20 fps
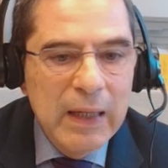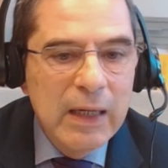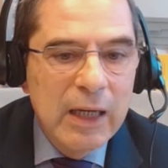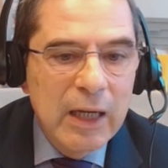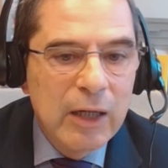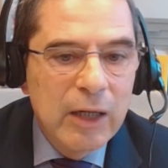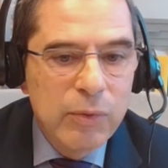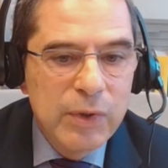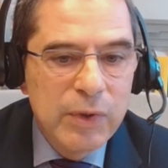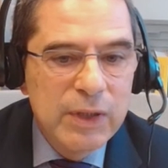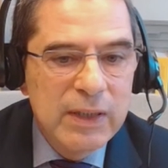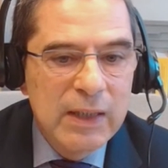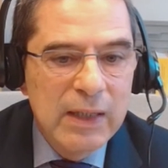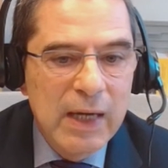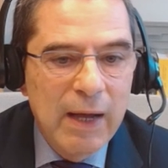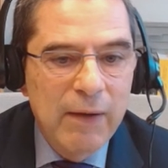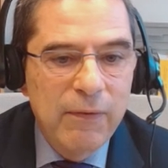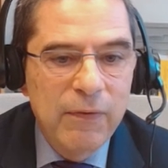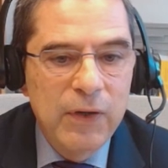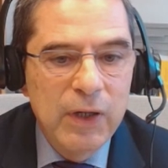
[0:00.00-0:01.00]
countries in
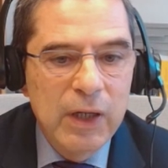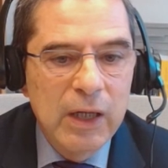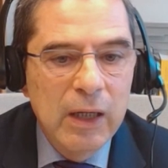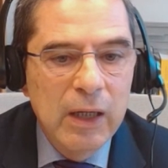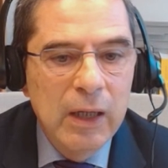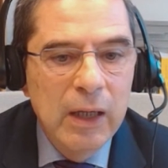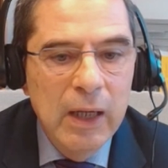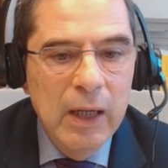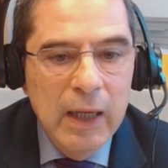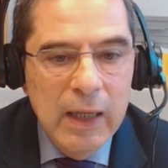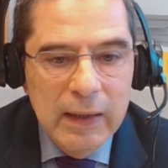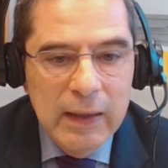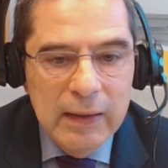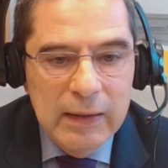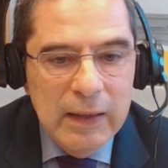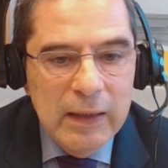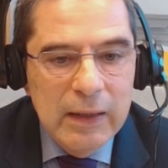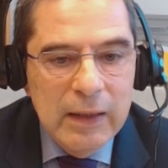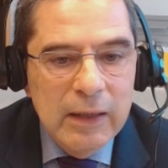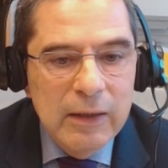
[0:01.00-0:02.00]
Africa
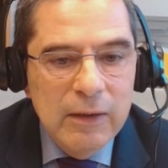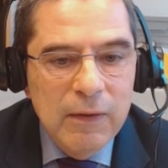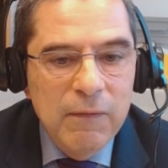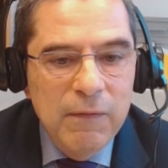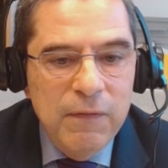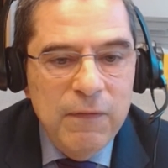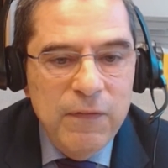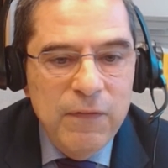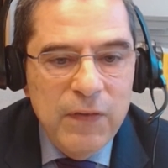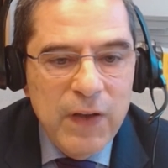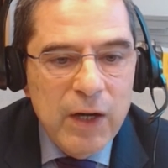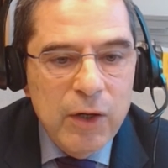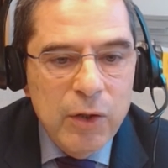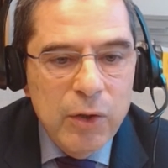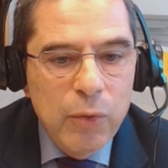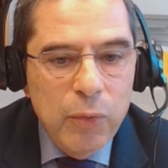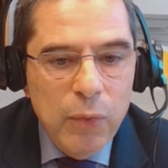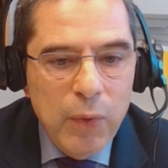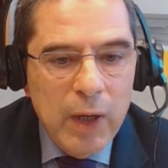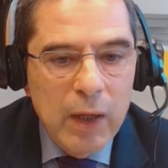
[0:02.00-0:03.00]
did it very
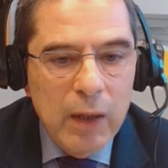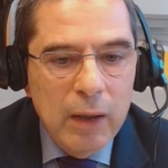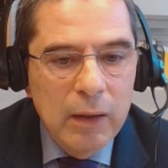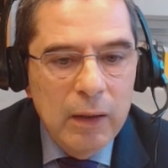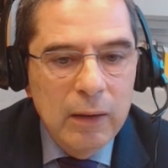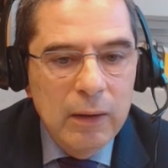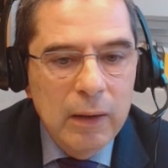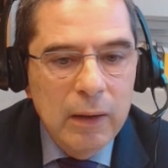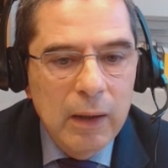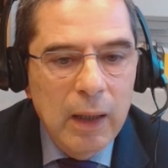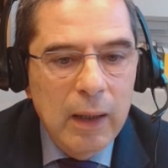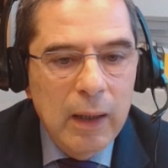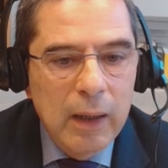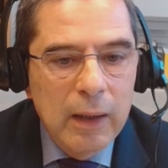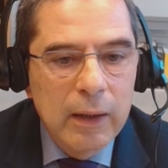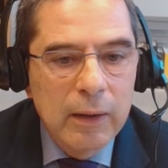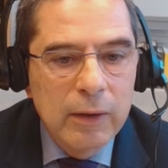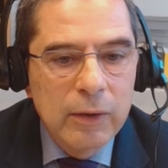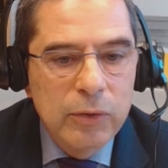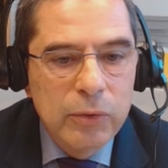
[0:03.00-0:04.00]
well
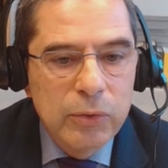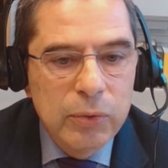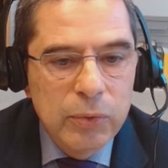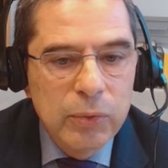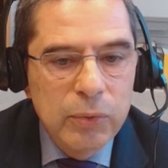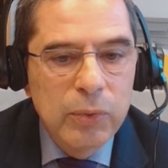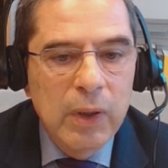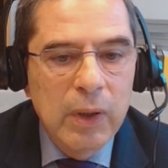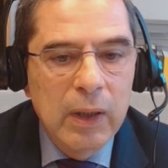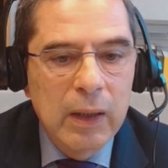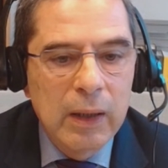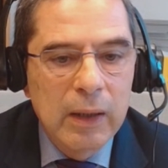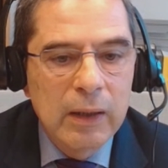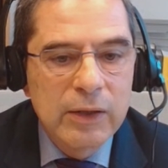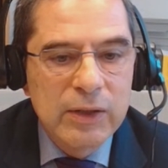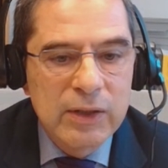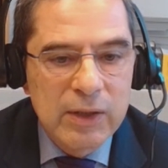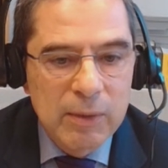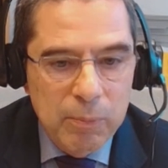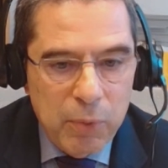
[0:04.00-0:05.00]
to
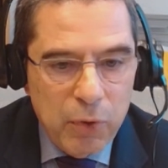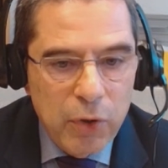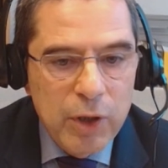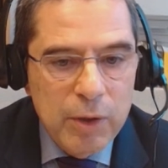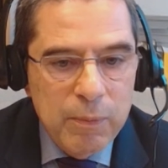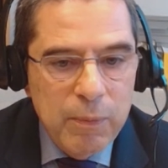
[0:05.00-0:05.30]
support